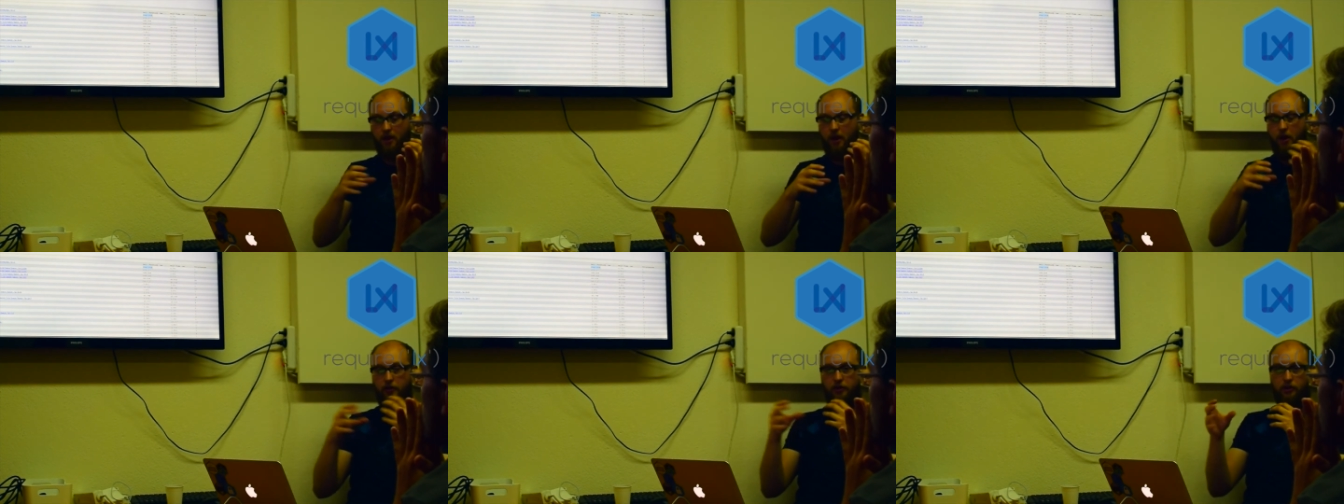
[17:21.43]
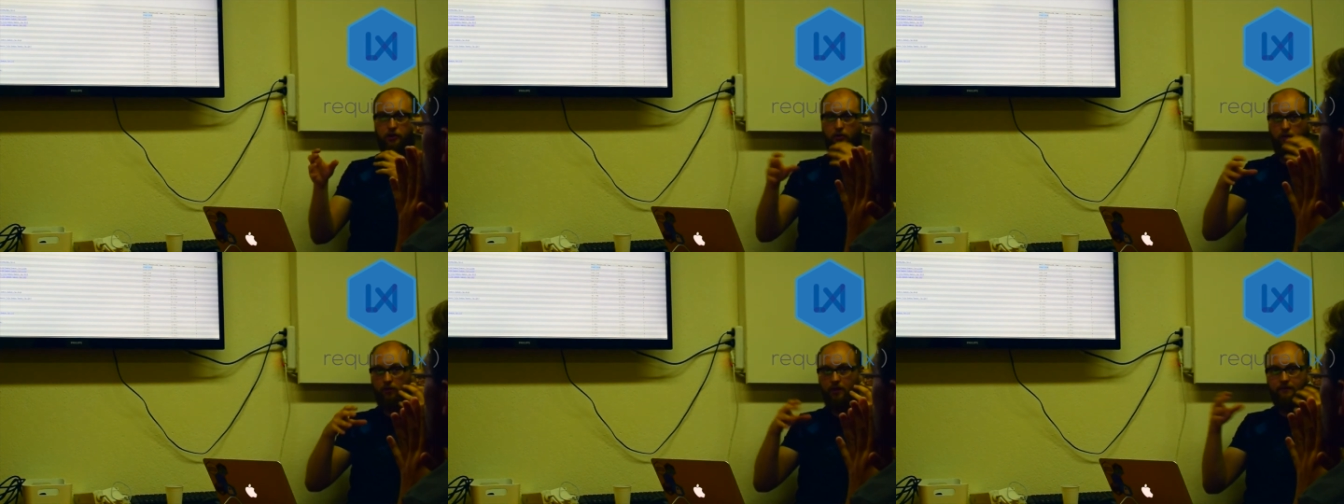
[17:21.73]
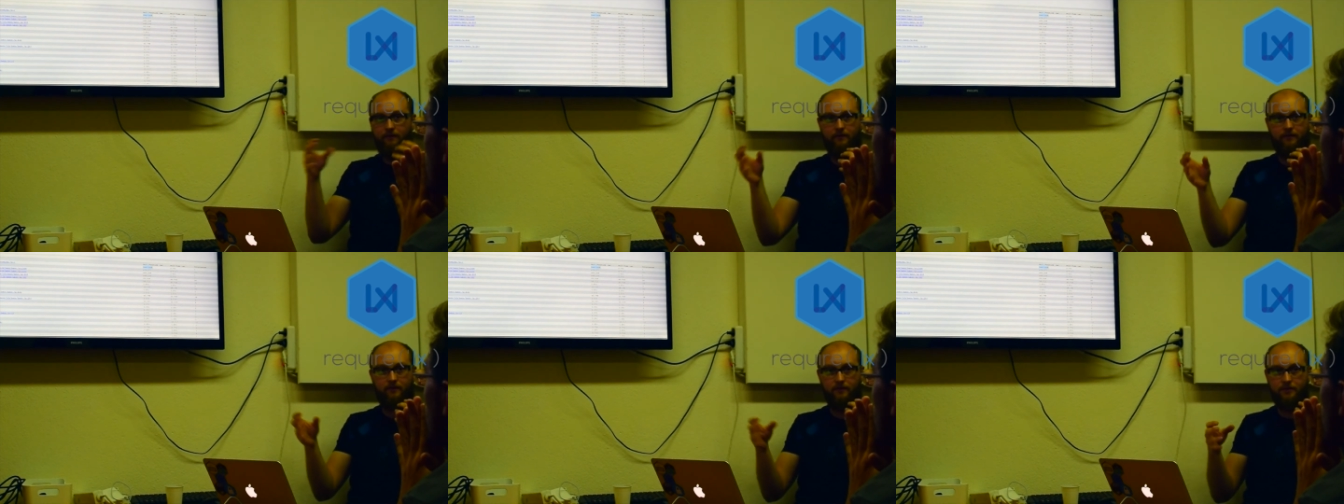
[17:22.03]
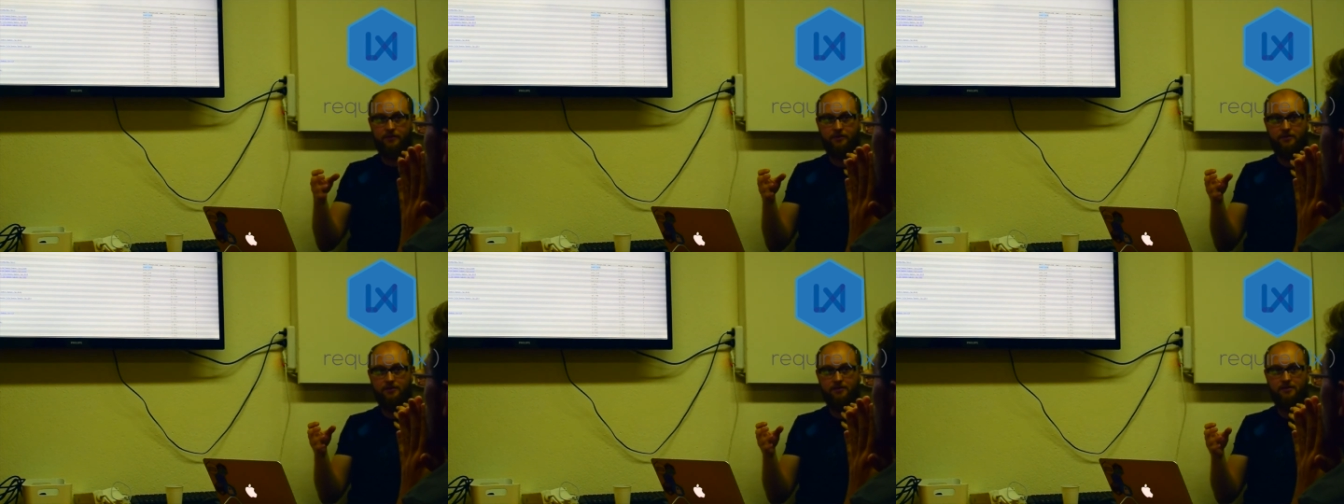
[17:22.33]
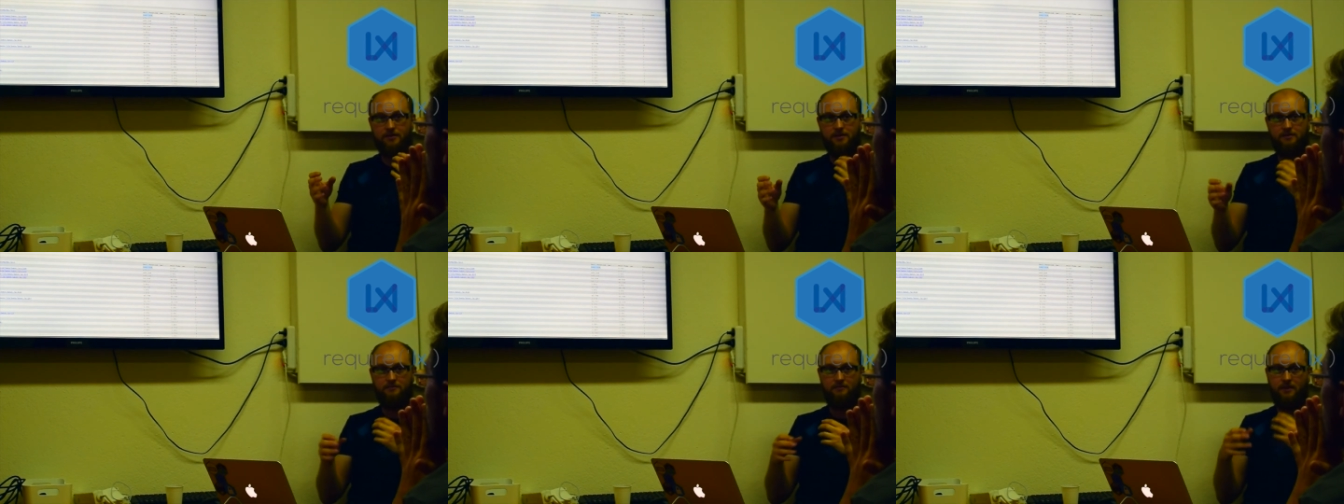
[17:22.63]
only call other
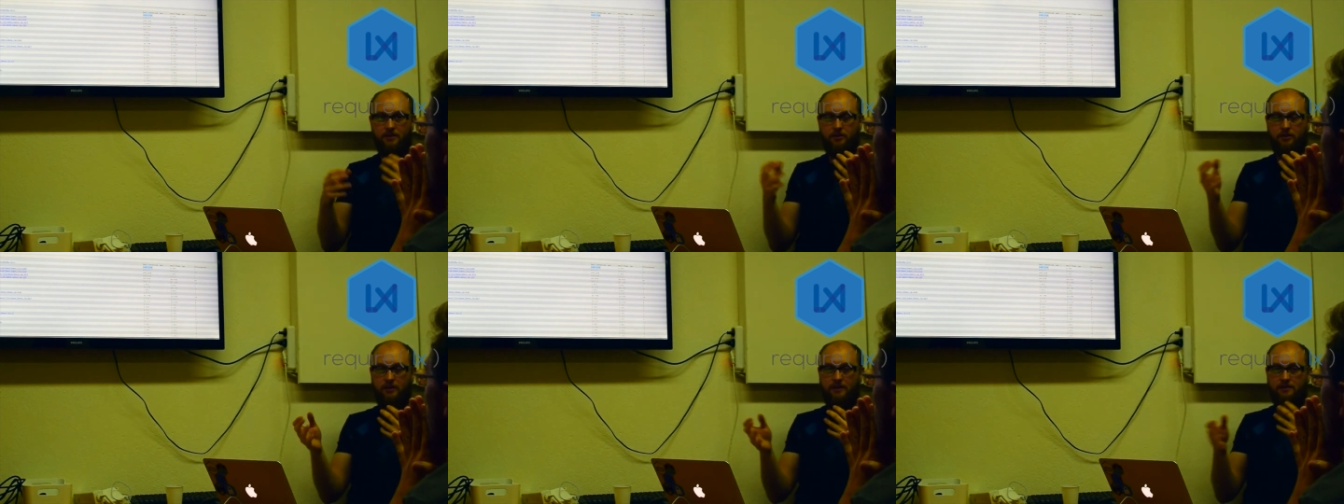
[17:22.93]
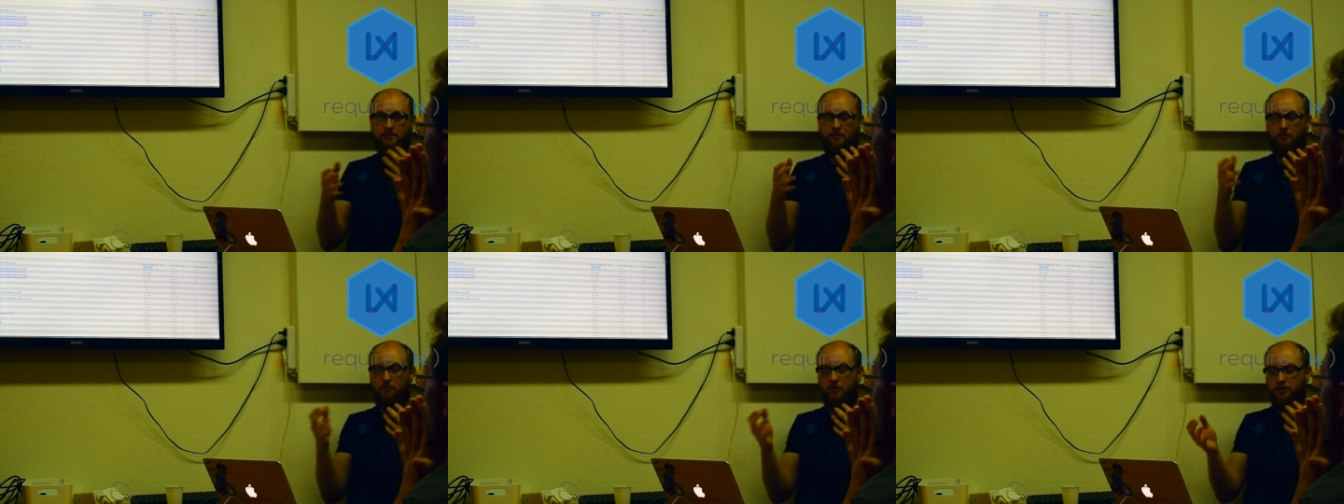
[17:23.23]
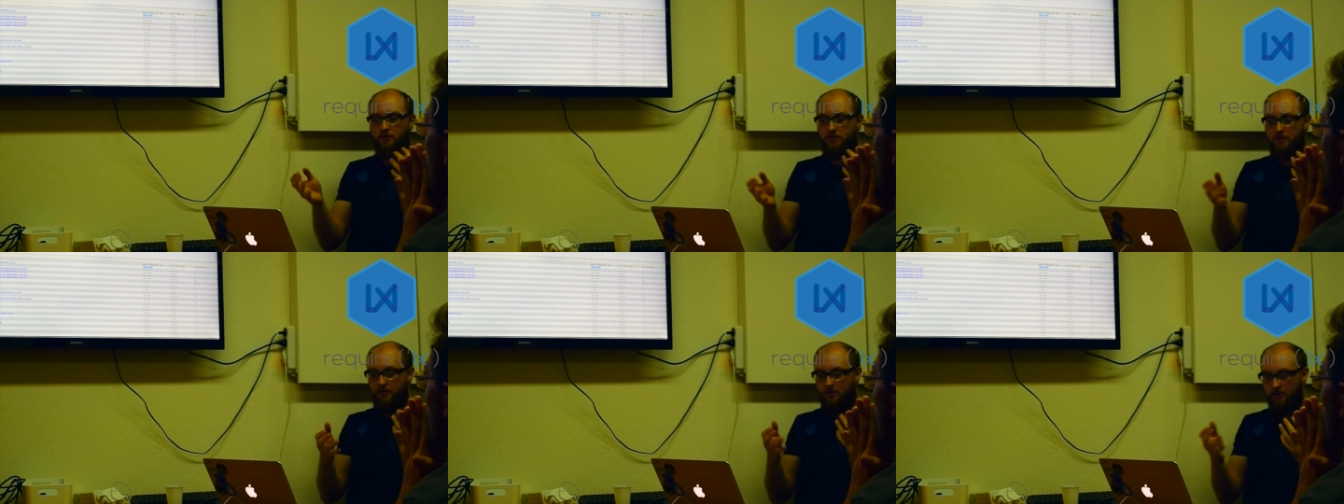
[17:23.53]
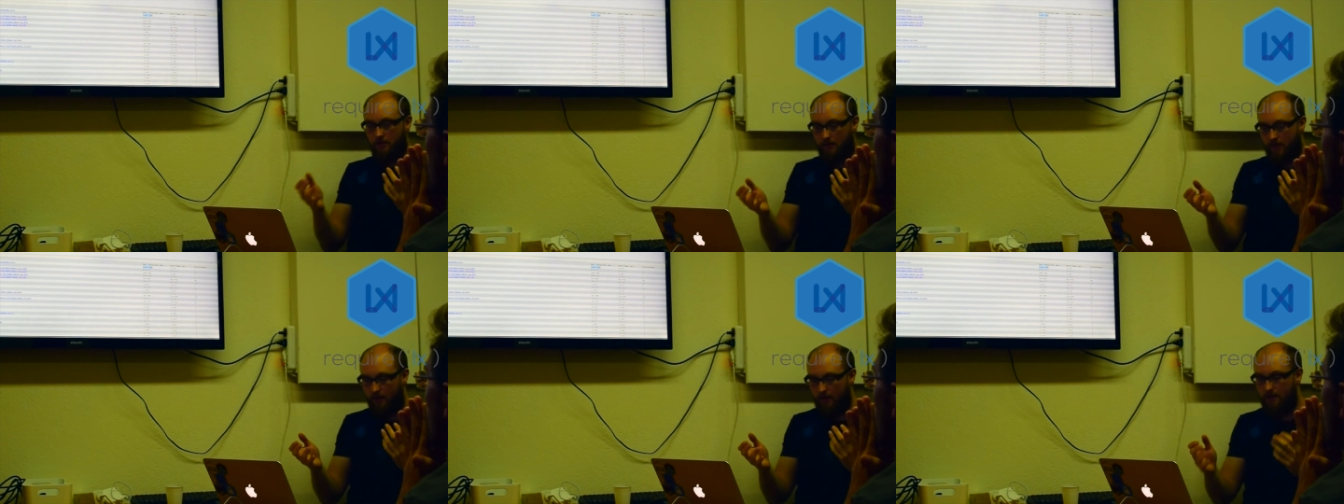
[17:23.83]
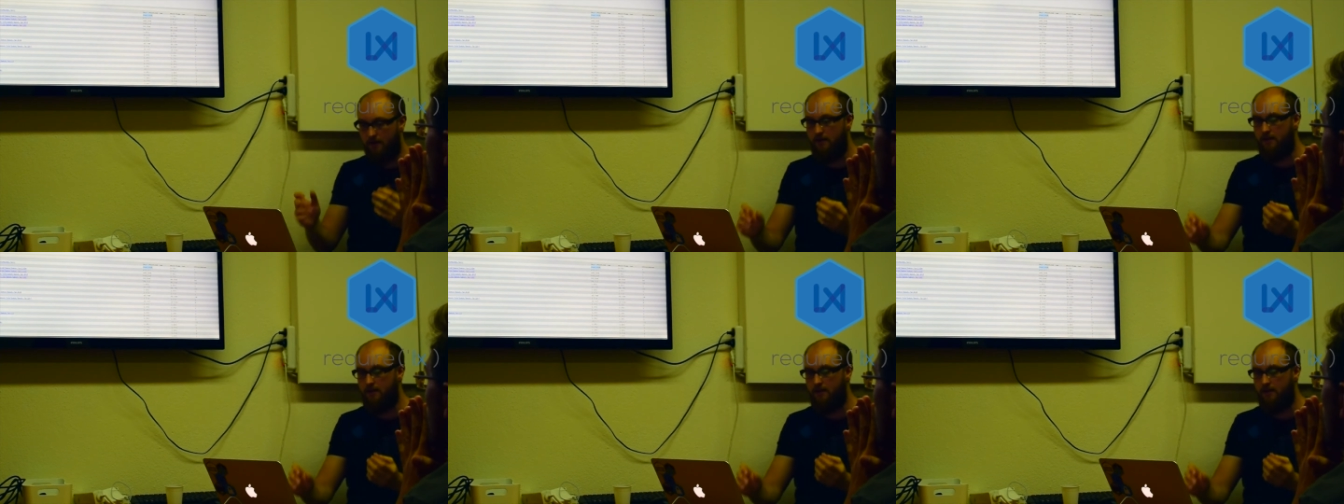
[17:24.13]
functions, there's not much to do there.